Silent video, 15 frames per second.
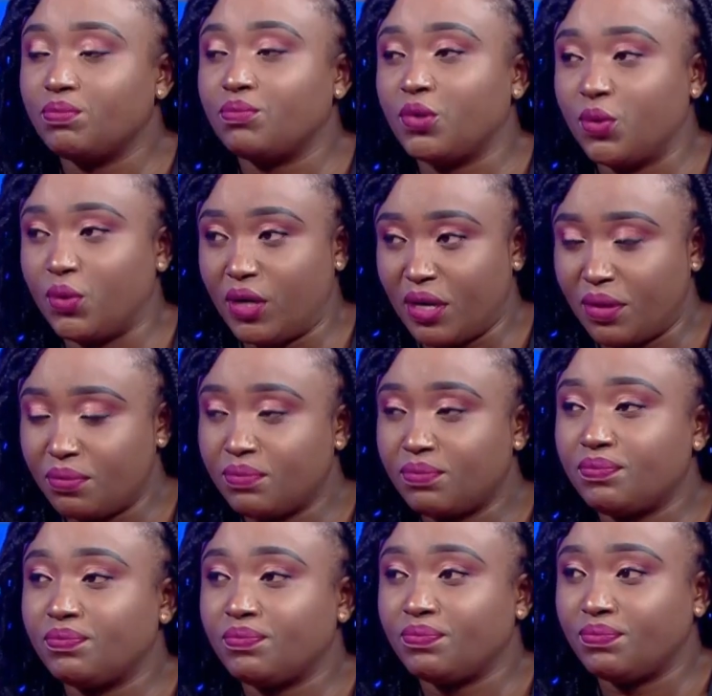When we
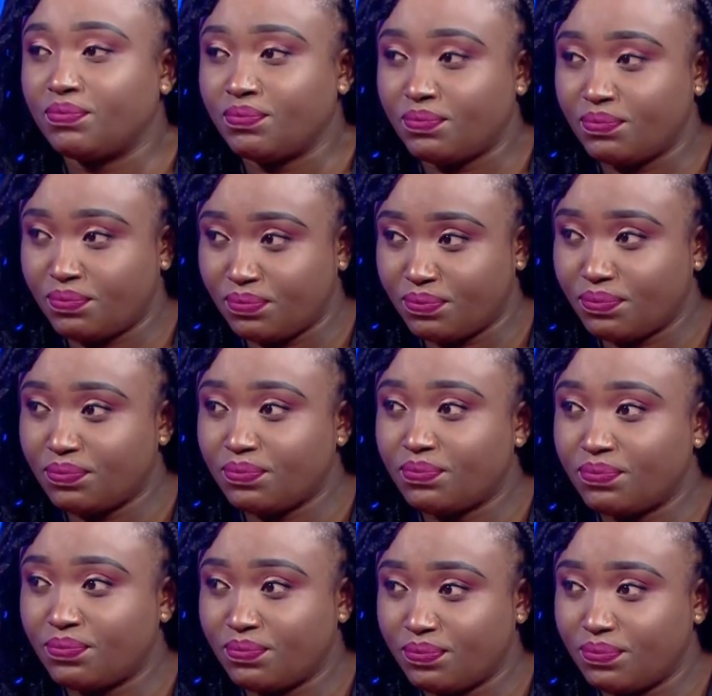are marketing this
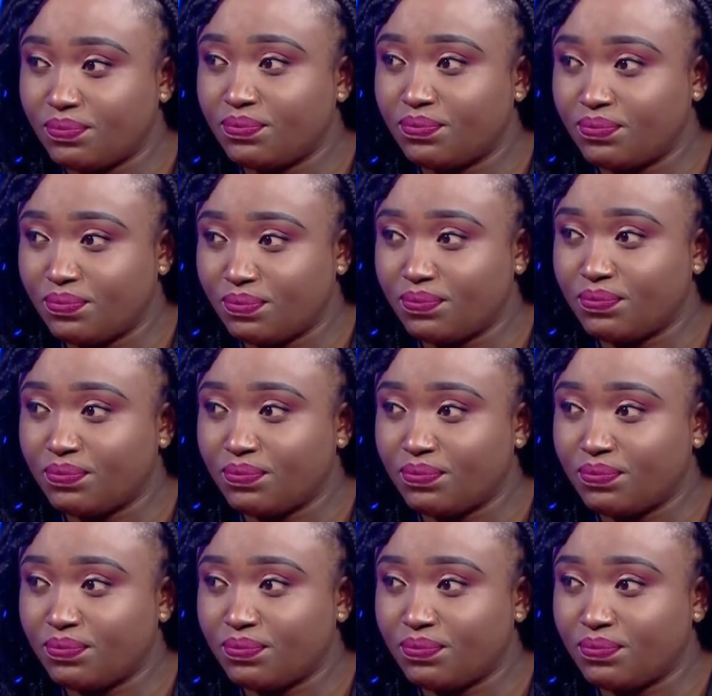project outside